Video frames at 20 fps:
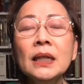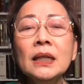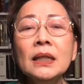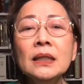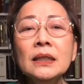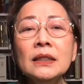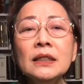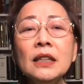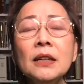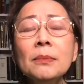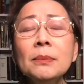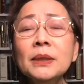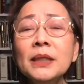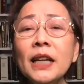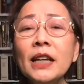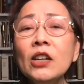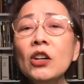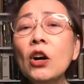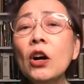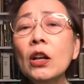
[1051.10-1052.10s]
Some
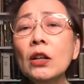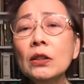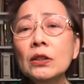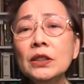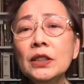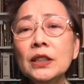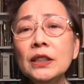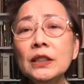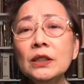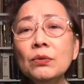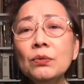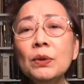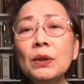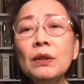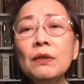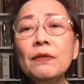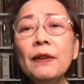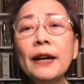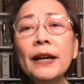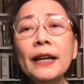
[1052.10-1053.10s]
psychologists will
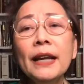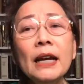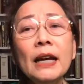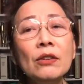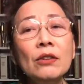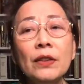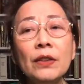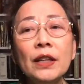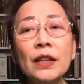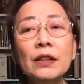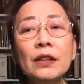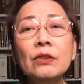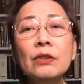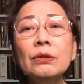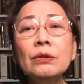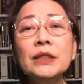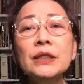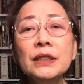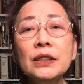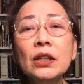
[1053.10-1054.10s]
find out that the
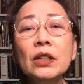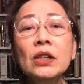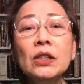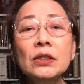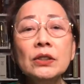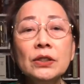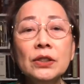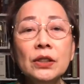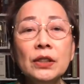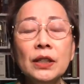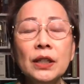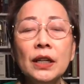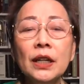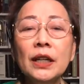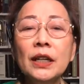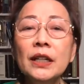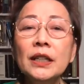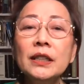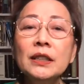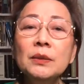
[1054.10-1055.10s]
result
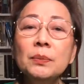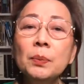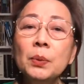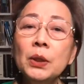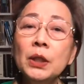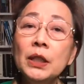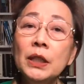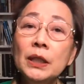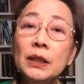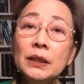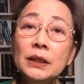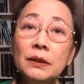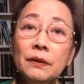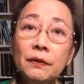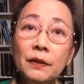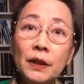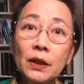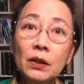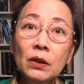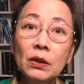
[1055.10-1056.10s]
is pretty
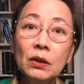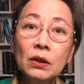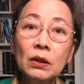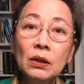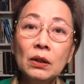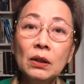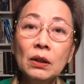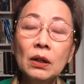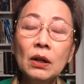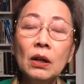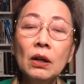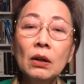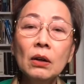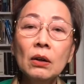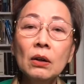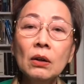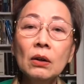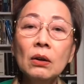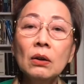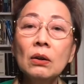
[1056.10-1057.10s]
severe
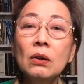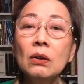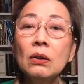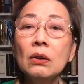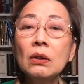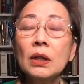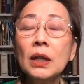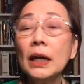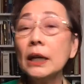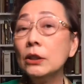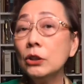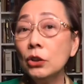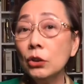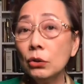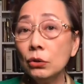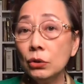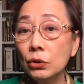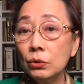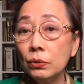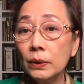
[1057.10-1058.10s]
or
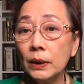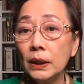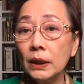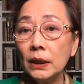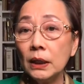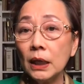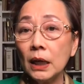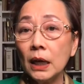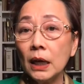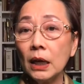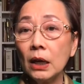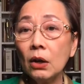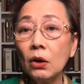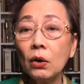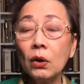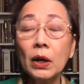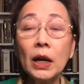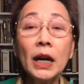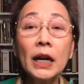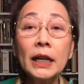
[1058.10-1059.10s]
unusual
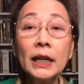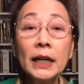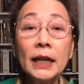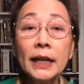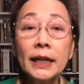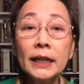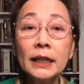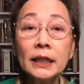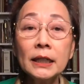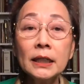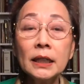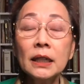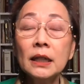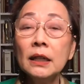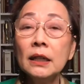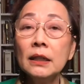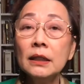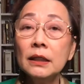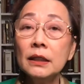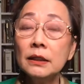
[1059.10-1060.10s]
or unlike
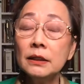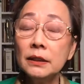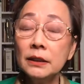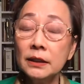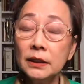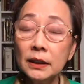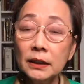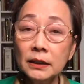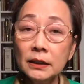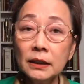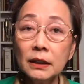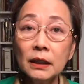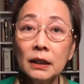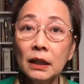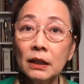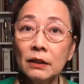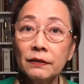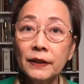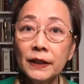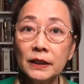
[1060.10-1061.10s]
the seasonal
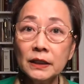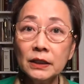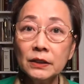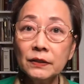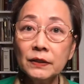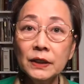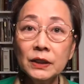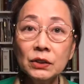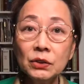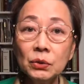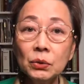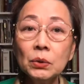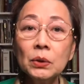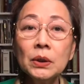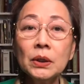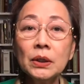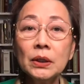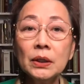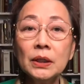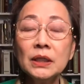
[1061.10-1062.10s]
affective
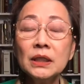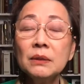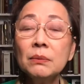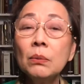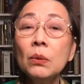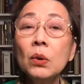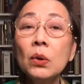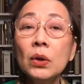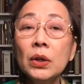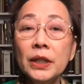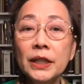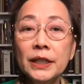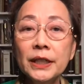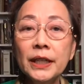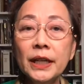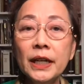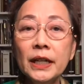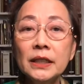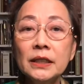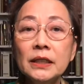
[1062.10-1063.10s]
disorder. It's more than
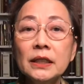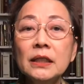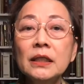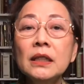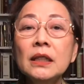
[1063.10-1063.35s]
that.